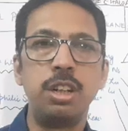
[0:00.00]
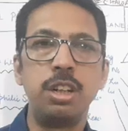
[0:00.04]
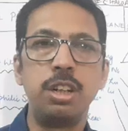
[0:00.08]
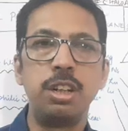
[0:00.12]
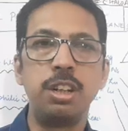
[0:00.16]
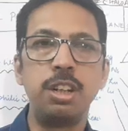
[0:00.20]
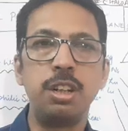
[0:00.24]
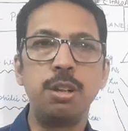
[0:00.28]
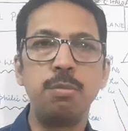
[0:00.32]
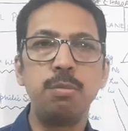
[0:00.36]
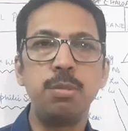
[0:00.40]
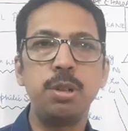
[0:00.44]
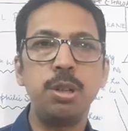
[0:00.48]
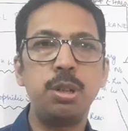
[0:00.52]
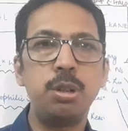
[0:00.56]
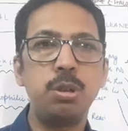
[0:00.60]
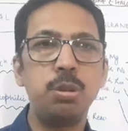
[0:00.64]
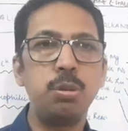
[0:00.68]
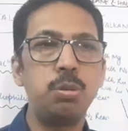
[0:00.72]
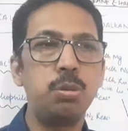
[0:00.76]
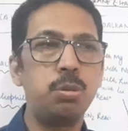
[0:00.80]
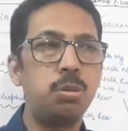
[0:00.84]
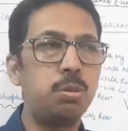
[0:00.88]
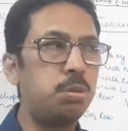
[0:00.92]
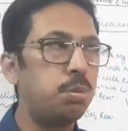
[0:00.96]
Number
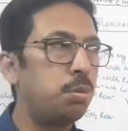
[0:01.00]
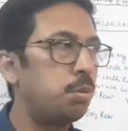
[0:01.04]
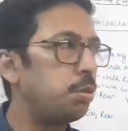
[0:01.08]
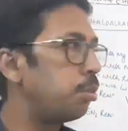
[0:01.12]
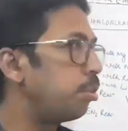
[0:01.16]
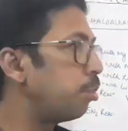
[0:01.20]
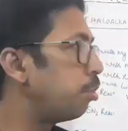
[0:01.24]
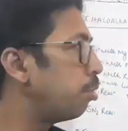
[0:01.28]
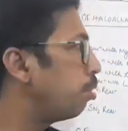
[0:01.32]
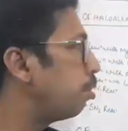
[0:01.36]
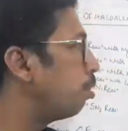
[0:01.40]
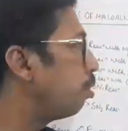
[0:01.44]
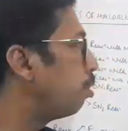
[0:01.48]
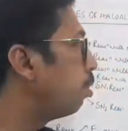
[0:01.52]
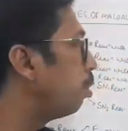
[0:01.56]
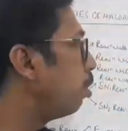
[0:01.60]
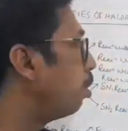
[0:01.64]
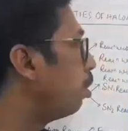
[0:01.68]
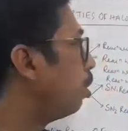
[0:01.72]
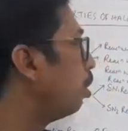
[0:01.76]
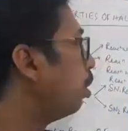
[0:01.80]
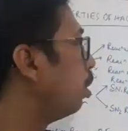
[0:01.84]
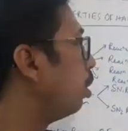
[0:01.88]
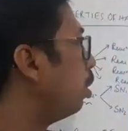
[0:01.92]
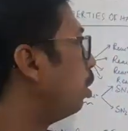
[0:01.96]
2,
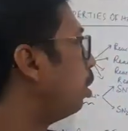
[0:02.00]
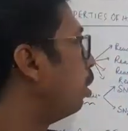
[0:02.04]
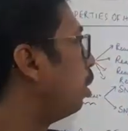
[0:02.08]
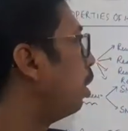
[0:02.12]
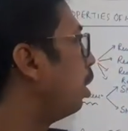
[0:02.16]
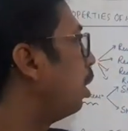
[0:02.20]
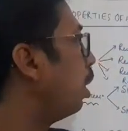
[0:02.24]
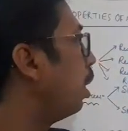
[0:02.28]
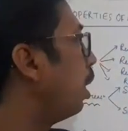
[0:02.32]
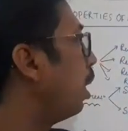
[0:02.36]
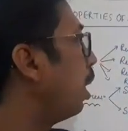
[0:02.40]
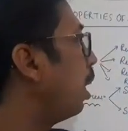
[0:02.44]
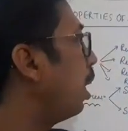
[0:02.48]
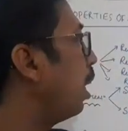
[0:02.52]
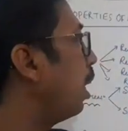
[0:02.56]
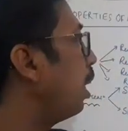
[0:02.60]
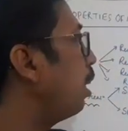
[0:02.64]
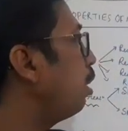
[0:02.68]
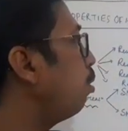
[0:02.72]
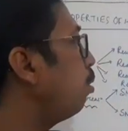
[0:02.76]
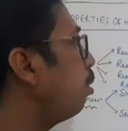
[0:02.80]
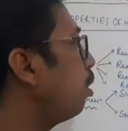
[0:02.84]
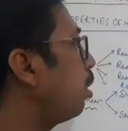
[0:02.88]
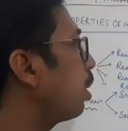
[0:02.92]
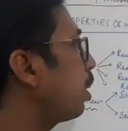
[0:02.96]

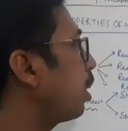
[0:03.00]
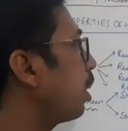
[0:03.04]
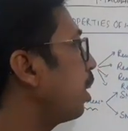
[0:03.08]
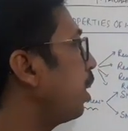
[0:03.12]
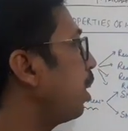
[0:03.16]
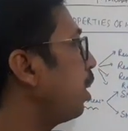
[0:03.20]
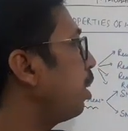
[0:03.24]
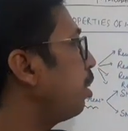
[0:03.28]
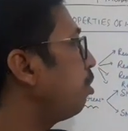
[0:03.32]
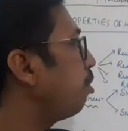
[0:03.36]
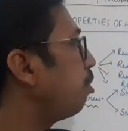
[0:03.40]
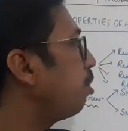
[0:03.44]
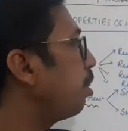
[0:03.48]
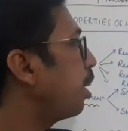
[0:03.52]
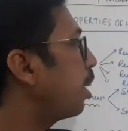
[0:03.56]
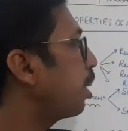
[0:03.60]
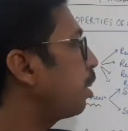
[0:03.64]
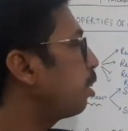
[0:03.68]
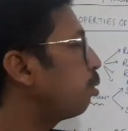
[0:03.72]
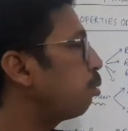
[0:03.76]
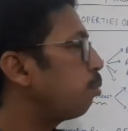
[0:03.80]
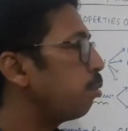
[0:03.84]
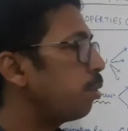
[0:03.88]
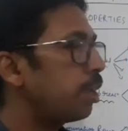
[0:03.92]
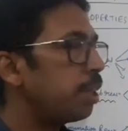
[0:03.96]
haloalkane
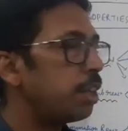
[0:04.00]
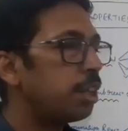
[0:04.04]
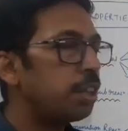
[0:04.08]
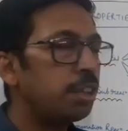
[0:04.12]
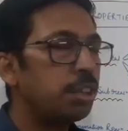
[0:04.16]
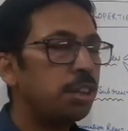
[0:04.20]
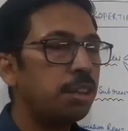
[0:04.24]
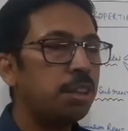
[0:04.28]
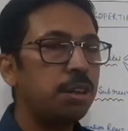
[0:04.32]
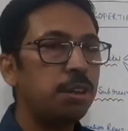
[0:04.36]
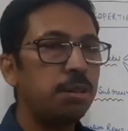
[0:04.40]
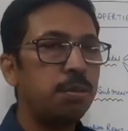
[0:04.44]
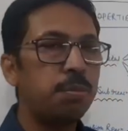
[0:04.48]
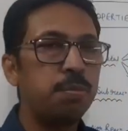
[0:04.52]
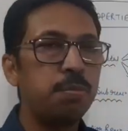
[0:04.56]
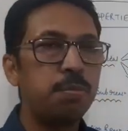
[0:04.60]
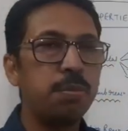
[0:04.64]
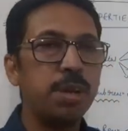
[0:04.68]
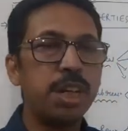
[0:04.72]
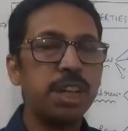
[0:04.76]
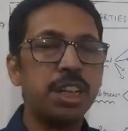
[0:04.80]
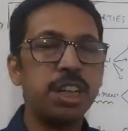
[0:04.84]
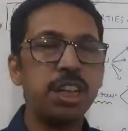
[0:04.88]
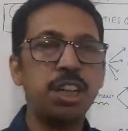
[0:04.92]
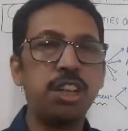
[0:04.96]
reacts with
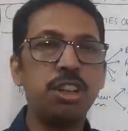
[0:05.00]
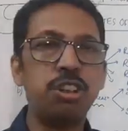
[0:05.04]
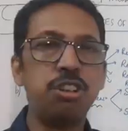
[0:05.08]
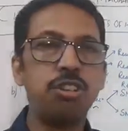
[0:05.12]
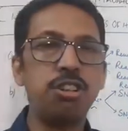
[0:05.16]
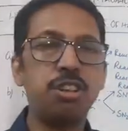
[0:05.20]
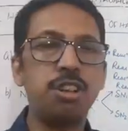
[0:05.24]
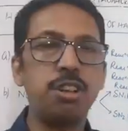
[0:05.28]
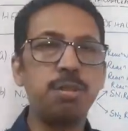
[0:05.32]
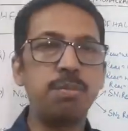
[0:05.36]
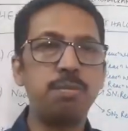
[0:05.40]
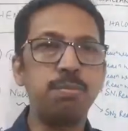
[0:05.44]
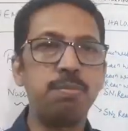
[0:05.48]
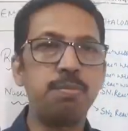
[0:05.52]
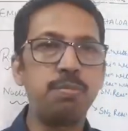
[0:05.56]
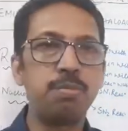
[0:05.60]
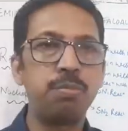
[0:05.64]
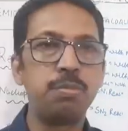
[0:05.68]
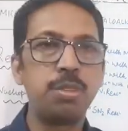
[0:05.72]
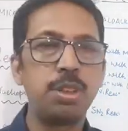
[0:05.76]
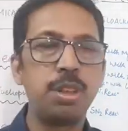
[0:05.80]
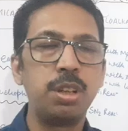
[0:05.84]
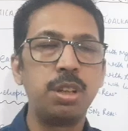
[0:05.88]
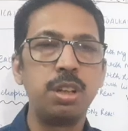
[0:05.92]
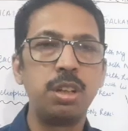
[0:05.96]
magnesium
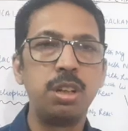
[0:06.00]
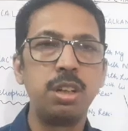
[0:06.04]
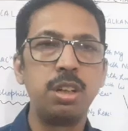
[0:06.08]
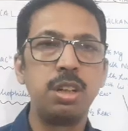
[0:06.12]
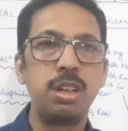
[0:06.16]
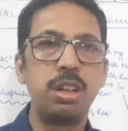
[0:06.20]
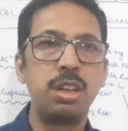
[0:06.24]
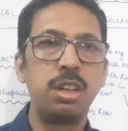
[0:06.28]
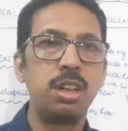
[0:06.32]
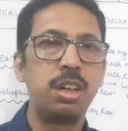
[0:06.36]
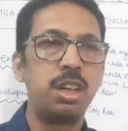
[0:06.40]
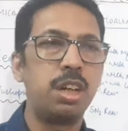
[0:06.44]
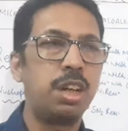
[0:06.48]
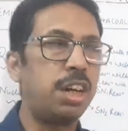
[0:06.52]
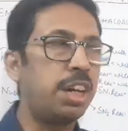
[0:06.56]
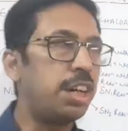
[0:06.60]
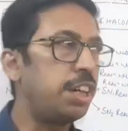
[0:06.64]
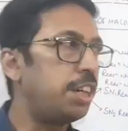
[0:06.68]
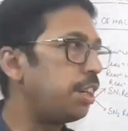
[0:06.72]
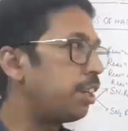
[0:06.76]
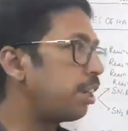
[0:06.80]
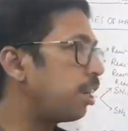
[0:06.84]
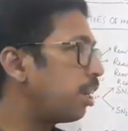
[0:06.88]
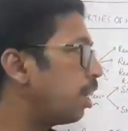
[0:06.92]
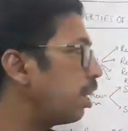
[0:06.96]

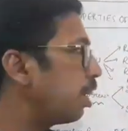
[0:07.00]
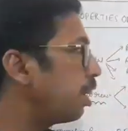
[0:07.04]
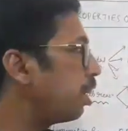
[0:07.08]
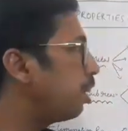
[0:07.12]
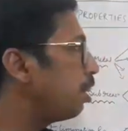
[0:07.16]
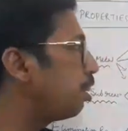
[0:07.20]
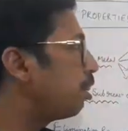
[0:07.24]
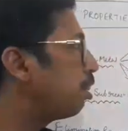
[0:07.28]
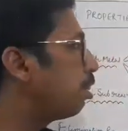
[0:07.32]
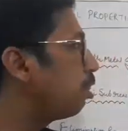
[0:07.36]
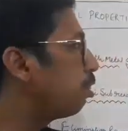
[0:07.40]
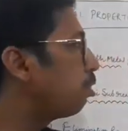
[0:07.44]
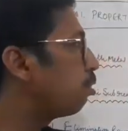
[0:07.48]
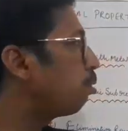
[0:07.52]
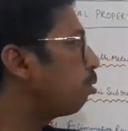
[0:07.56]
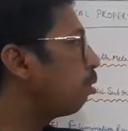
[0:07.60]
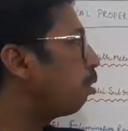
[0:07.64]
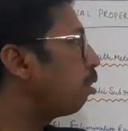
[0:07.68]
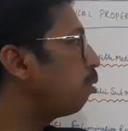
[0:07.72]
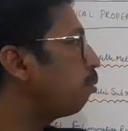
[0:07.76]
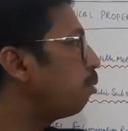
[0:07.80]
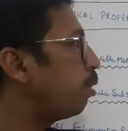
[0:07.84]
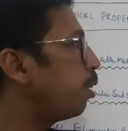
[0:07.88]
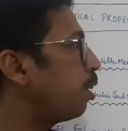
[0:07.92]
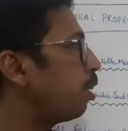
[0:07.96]
and dry ether
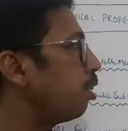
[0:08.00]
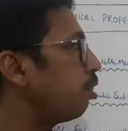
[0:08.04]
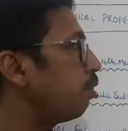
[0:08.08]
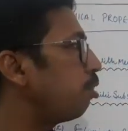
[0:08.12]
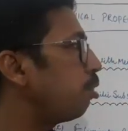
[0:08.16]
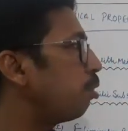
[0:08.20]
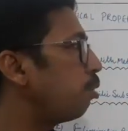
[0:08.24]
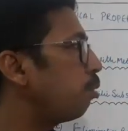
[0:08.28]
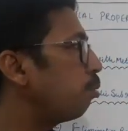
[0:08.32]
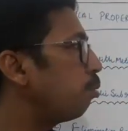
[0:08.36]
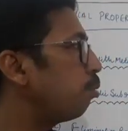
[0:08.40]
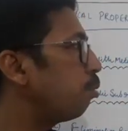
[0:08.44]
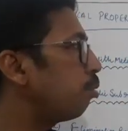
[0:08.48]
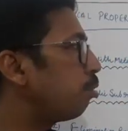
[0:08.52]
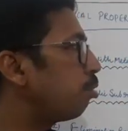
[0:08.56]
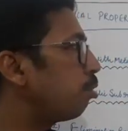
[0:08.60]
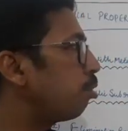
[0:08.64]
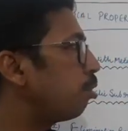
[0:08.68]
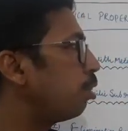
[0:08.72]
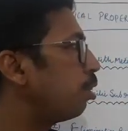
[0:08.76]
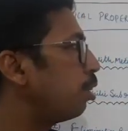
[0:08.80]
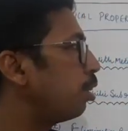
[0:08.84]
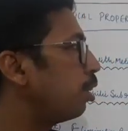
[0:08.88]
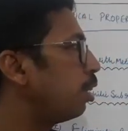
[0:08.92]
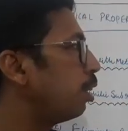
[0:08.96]
solvent is used,
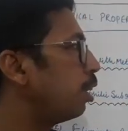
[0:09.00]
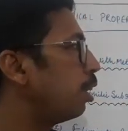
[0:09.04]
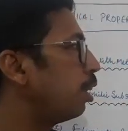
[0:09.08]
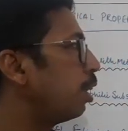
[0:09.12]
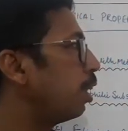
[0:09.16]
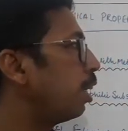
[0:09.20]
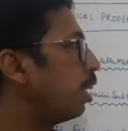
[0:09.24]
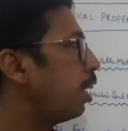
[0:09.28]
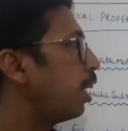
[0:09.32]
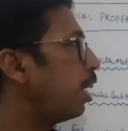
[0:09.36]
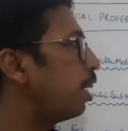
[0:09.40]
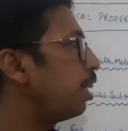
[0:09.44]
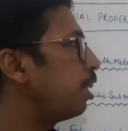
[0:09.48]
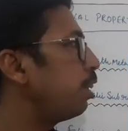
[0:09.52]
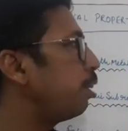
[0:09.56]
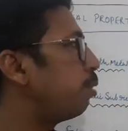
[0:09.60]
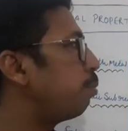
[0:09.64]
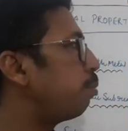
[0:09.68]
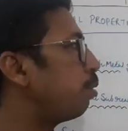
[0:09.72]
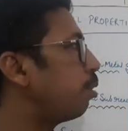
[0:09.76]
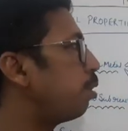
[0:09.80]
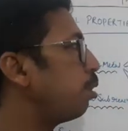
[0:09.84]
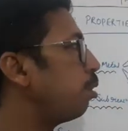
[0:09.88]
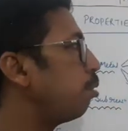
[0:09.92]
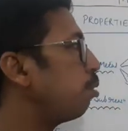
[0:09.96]
and it
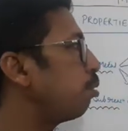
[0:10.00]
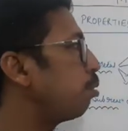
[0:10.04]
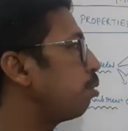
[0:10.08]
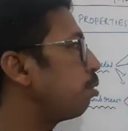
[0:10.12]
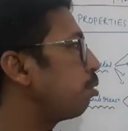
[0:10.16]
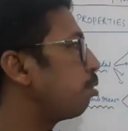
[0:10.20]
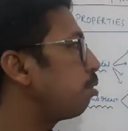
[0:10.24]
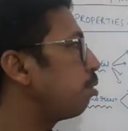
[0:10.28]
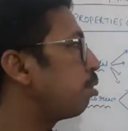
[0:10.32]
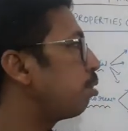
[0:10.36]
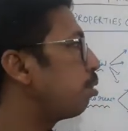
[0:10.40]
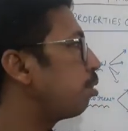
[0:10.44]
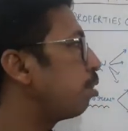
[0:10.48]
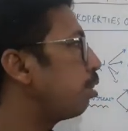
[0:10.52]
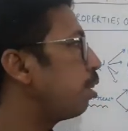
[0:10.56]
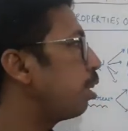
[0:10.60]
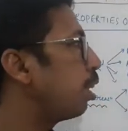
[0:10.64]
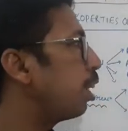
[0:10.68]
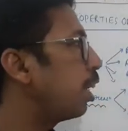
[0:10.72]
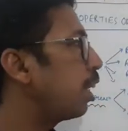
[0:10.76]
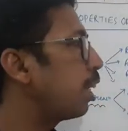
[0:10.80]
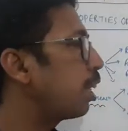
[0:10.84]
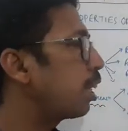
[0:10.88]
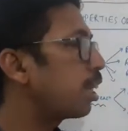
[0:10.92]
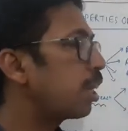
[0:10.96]
produces
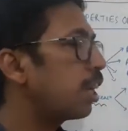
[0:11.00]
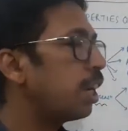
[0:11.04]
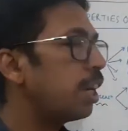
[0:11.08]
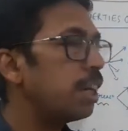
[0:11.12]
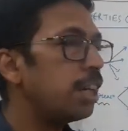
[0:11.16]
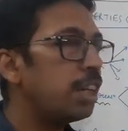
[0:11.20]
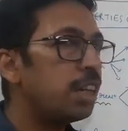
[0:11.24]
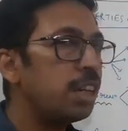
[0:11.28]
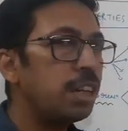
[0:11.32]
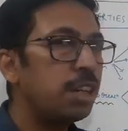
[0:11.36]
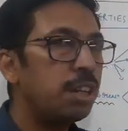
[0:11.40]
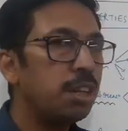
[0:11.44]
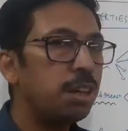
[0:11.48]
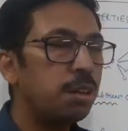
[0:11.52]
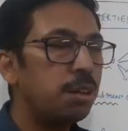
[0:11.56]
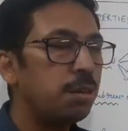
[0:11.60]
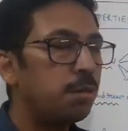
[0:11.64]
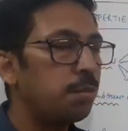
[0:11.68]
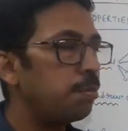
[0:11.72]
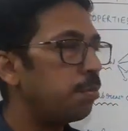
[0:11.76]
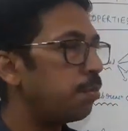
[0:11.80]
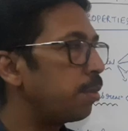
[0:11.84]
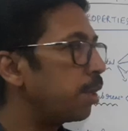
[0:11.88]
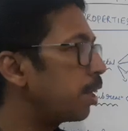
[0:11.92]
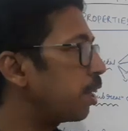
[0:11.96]
alkyl
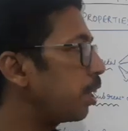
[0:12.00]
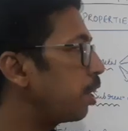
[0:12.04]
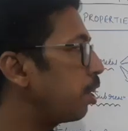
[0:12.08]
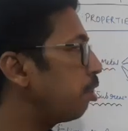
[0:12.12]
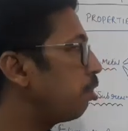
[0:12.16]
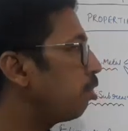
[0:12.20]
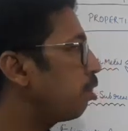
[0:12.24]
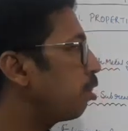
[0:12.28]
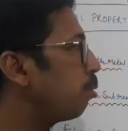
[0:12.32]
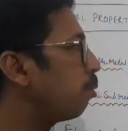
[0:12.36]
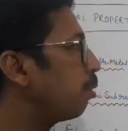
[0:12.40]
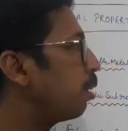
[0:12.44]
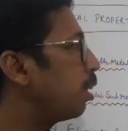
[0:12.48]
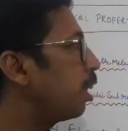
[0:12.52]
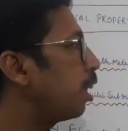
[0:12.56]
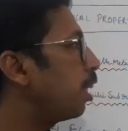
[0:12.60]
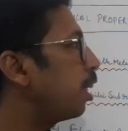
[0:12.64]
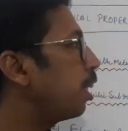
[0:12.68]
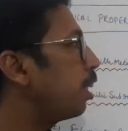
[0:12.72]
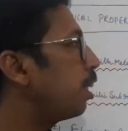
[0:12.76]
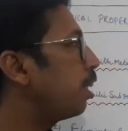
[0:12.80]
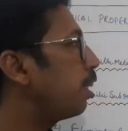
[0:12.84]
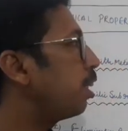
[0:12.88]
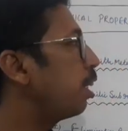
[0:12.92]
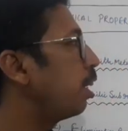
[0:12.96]
magnesium
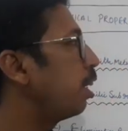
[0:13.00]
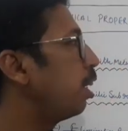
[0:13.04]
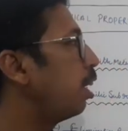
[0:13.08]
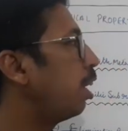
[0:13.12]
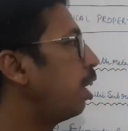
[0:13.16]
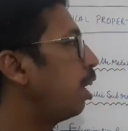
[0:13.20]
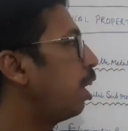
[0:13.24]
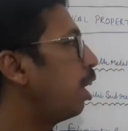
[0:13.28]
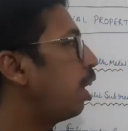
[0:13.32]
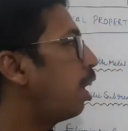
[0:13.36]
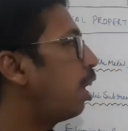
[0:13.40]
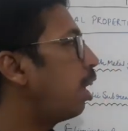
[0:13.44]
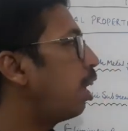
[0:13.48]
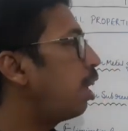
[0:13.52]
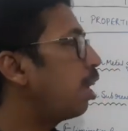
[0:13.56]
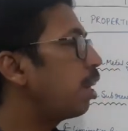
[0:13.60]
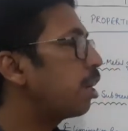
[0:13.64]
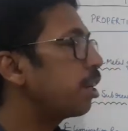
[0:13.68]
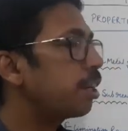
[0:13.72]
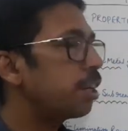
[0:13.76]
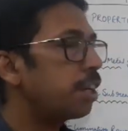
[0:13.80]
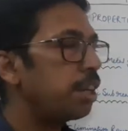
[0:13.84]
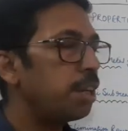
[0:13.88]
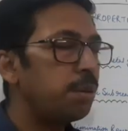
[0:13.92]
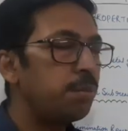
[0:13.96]
halide
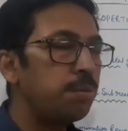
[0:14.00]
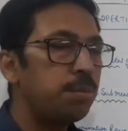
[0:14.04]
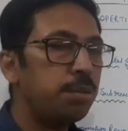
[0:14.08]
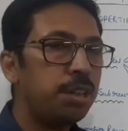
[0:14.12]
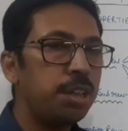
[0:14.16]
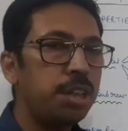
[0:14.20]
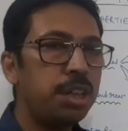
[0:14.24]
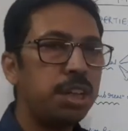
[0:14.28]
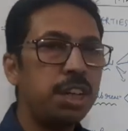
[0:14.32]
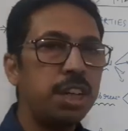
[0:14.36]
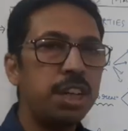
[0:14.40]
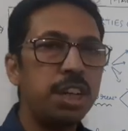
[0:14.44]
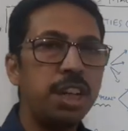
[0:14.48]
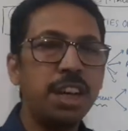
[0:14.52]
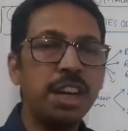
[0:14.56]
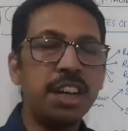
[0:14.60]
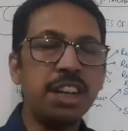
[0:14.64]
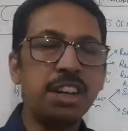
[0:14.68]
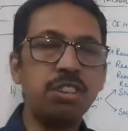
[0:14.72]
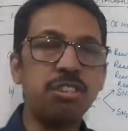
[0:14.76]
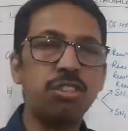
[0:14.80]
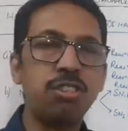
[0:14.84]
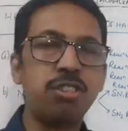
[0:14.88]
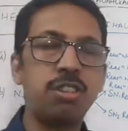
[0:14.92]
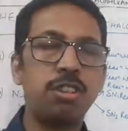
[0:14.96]
or
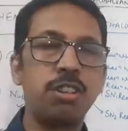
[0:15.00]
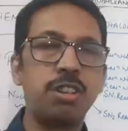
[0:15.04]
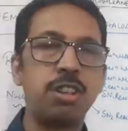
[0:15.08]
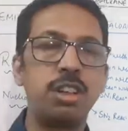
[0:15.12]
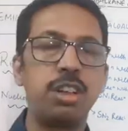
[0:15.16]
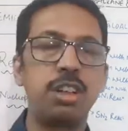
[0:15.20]
MgX.